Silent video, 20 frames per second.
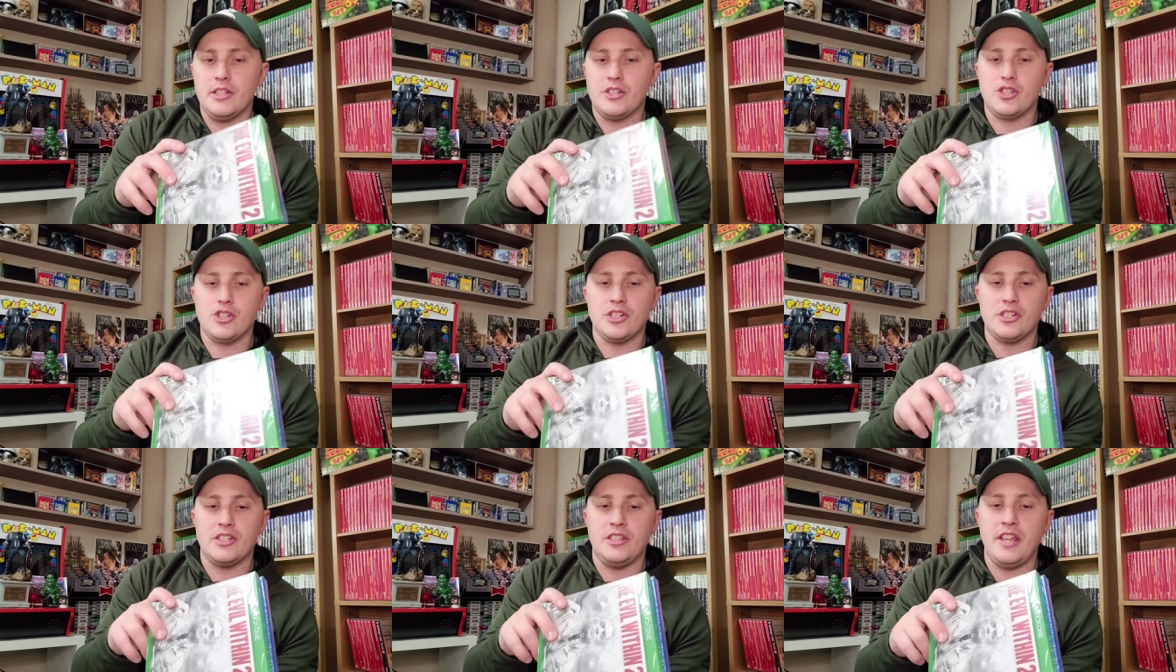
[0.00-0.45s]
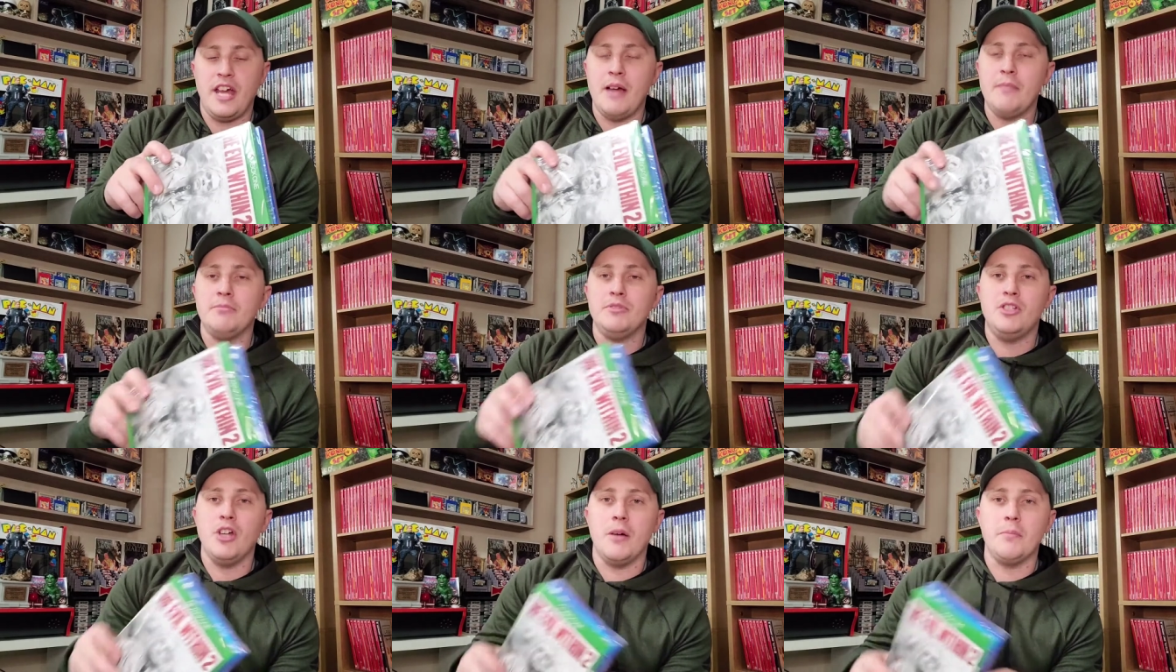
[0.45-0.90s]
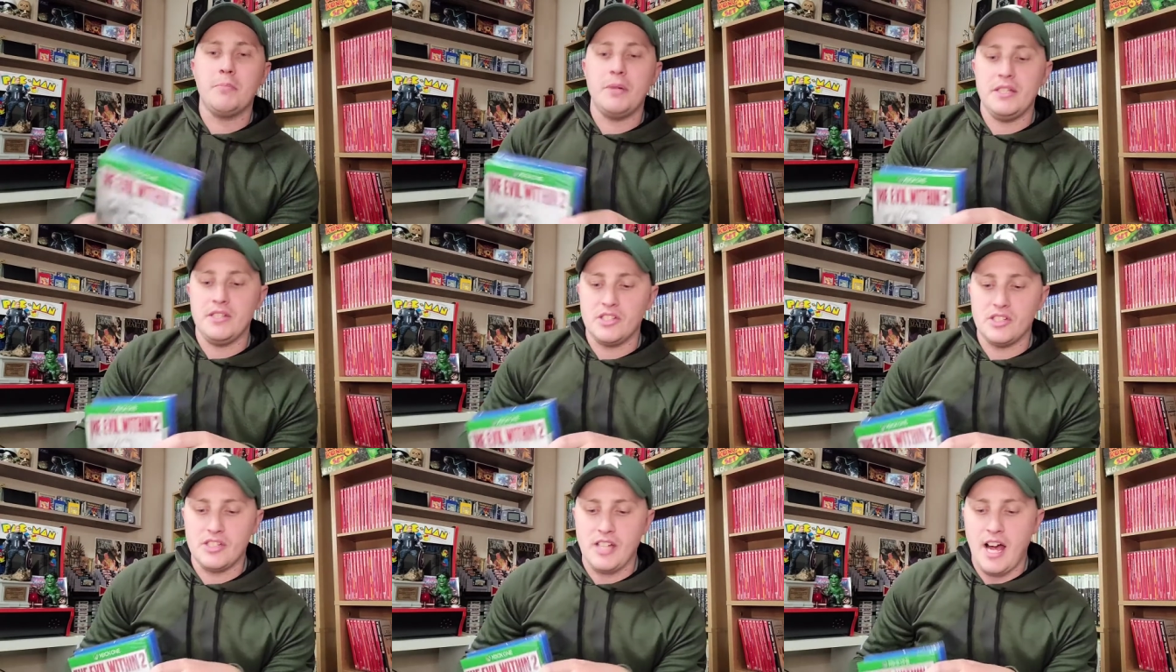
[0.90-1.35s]
it's just them
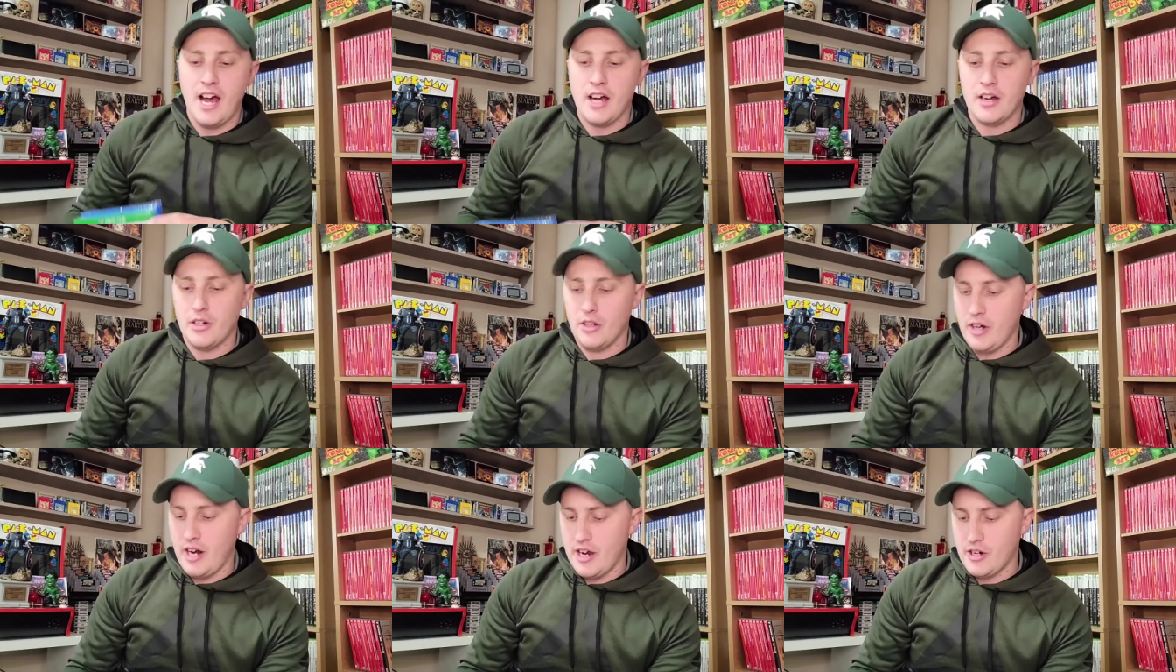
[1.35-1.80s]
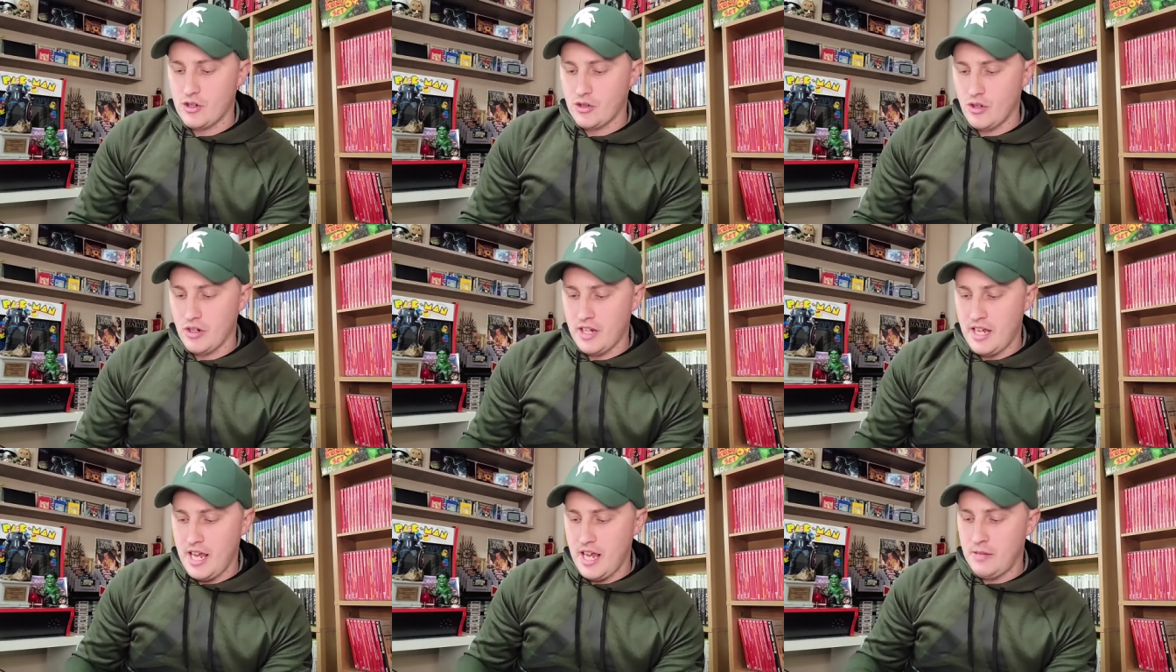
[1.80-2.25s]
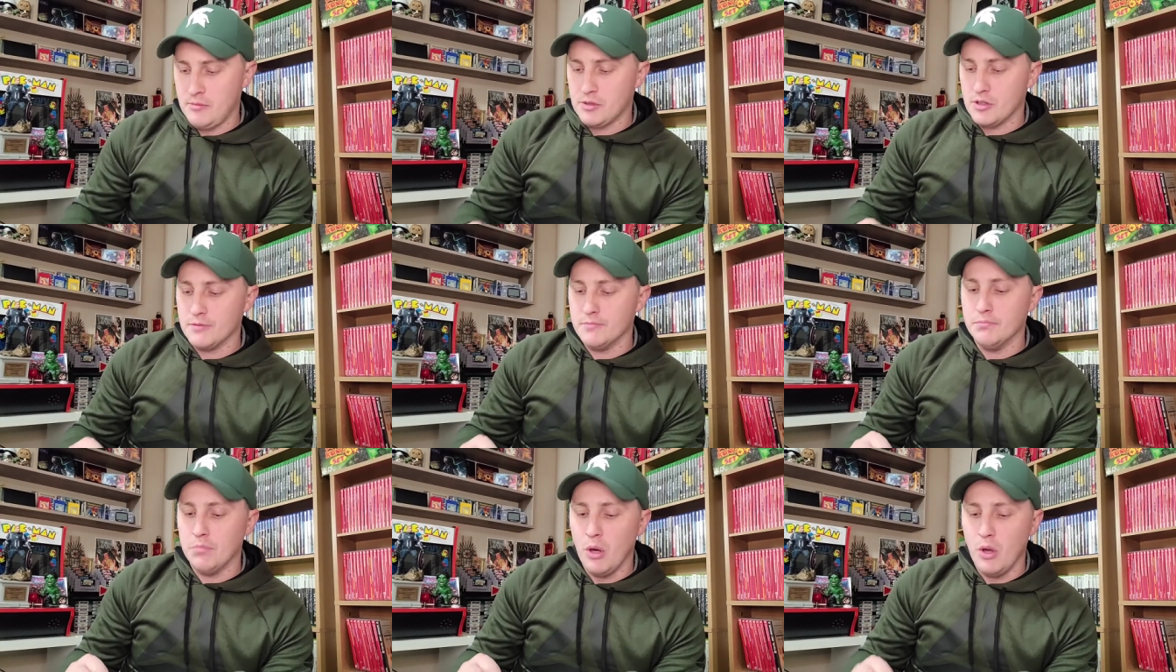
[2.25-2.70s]
dumping stock or extra games
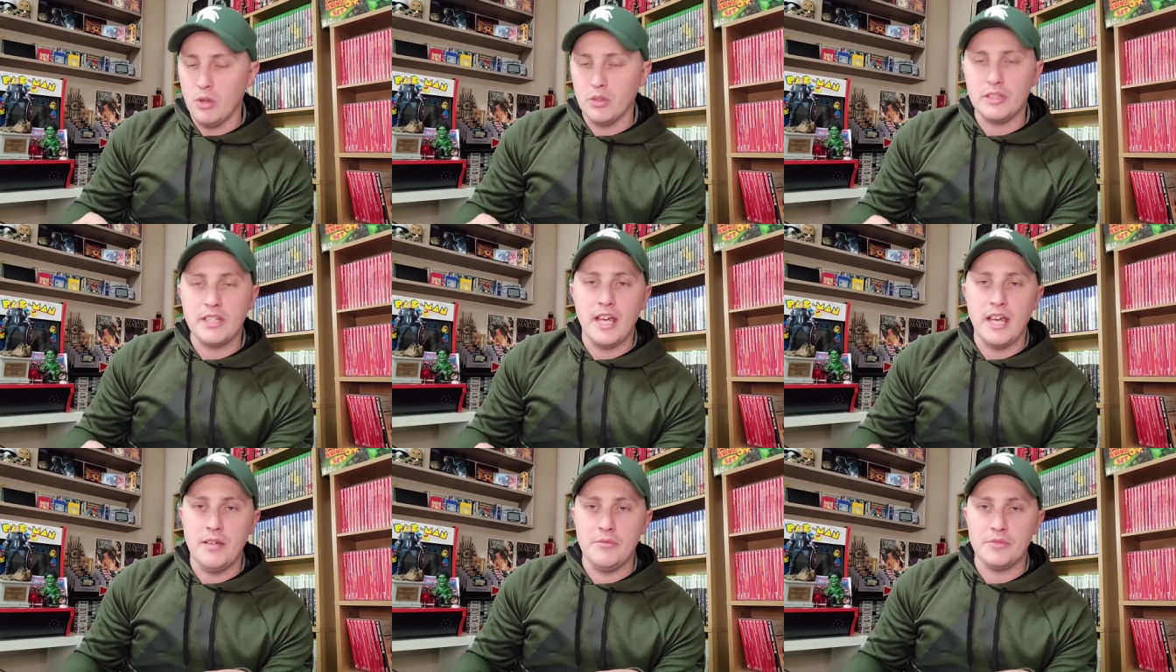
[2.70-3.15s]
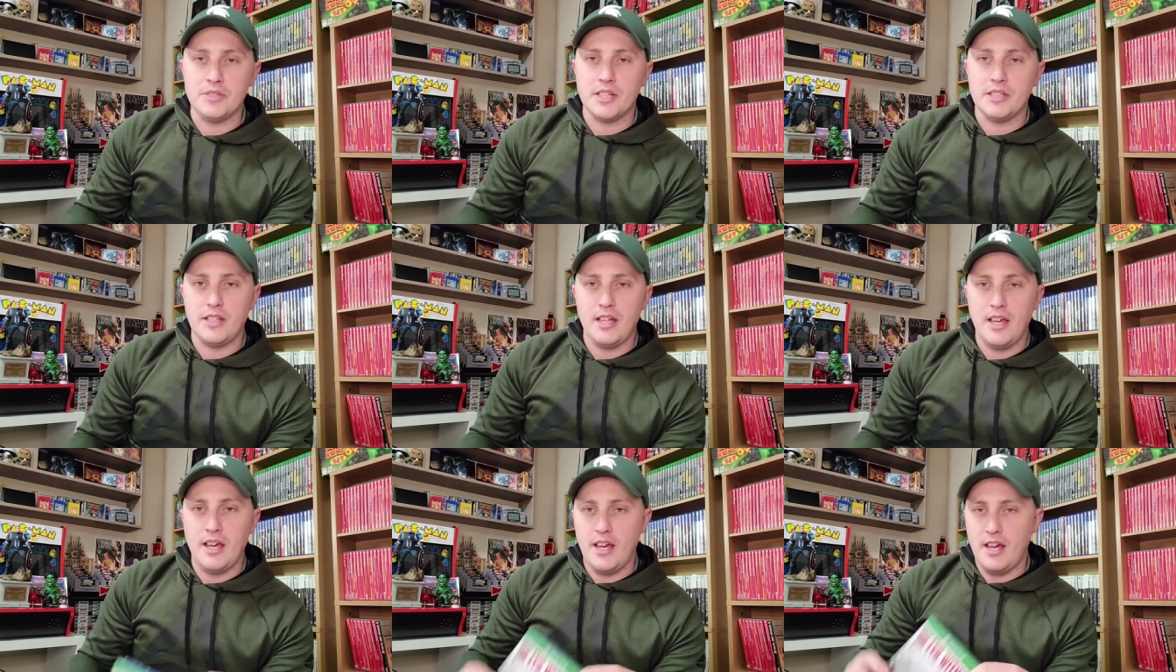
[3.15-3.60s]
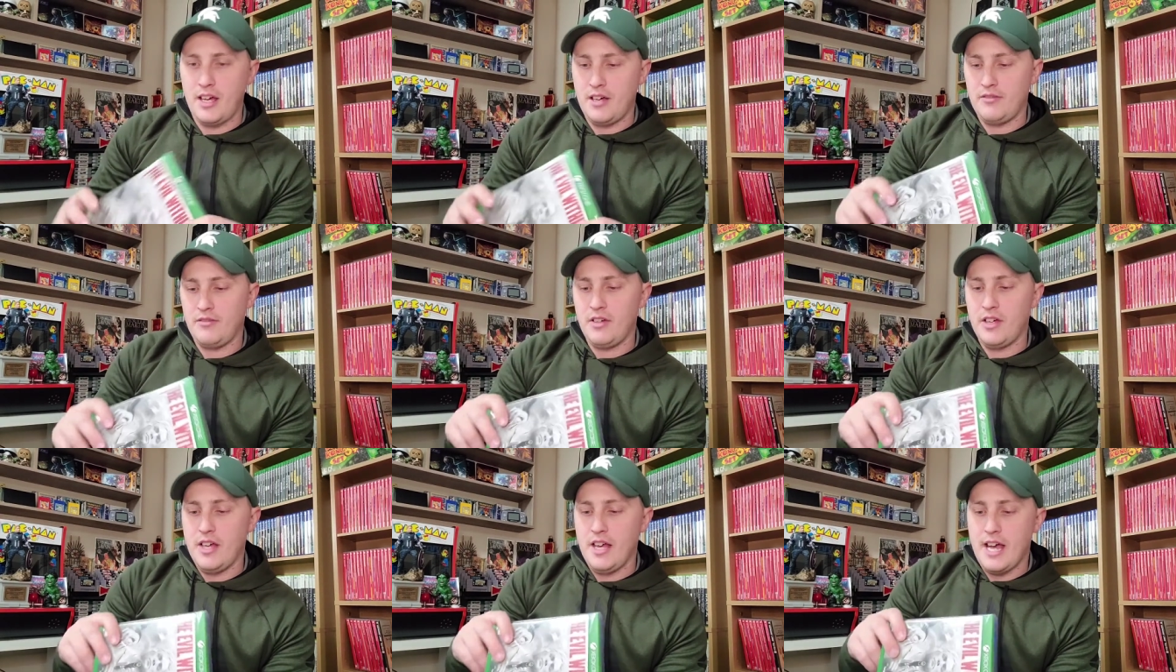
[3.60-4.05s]
or bulk games that they
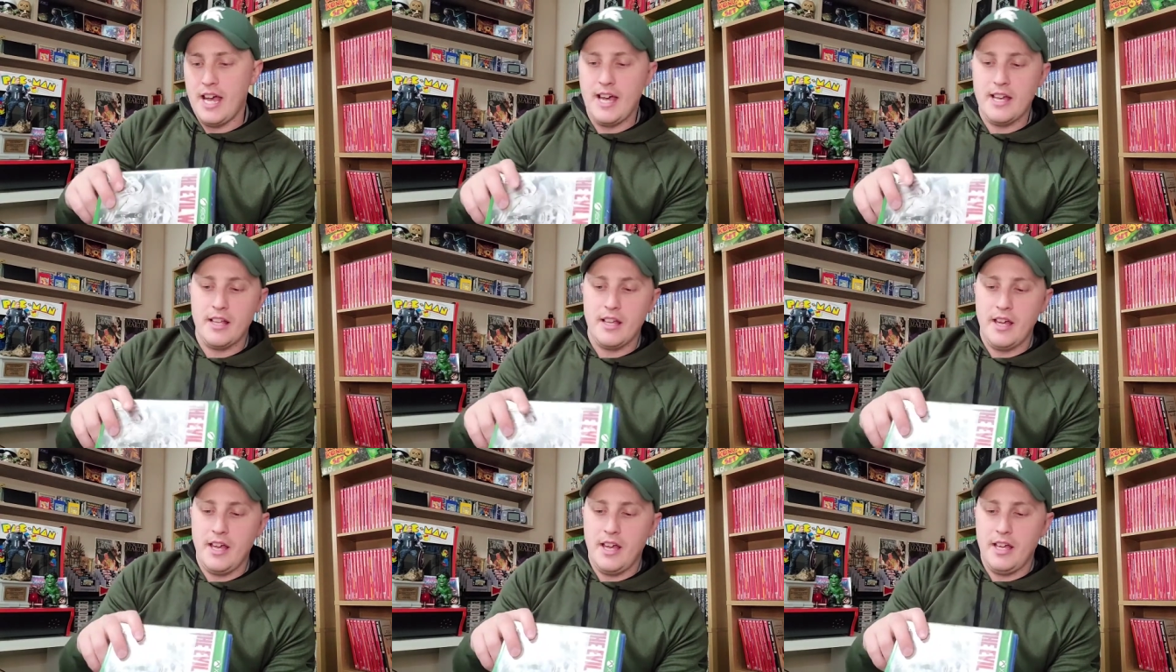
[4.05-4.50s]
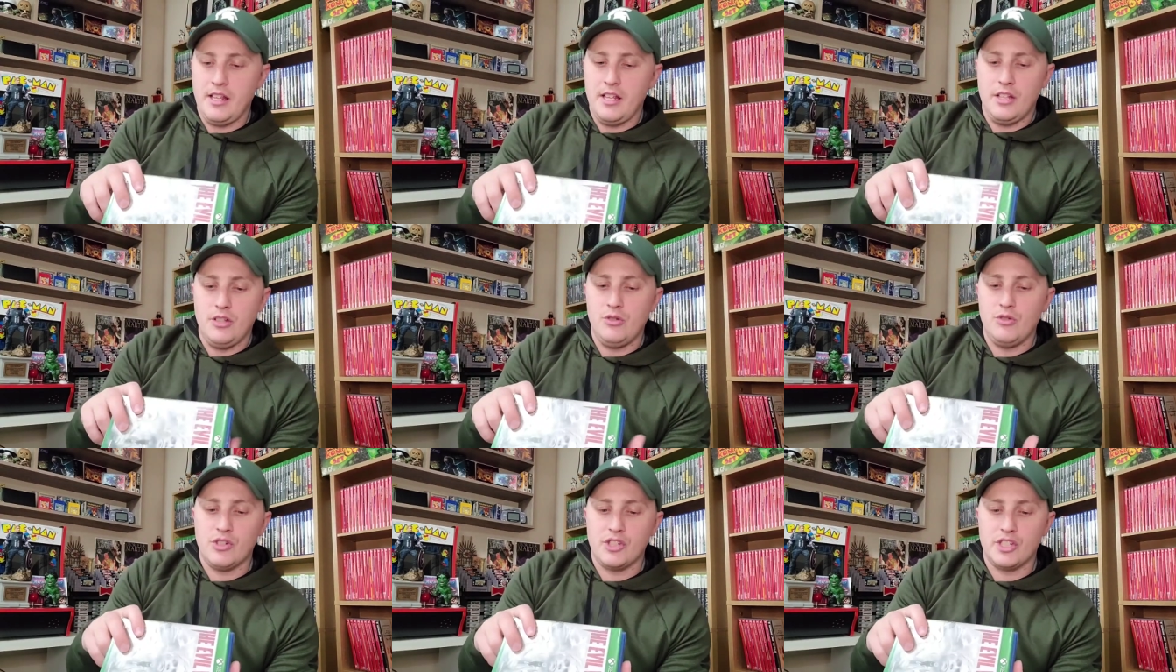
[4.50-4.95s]
have at, and you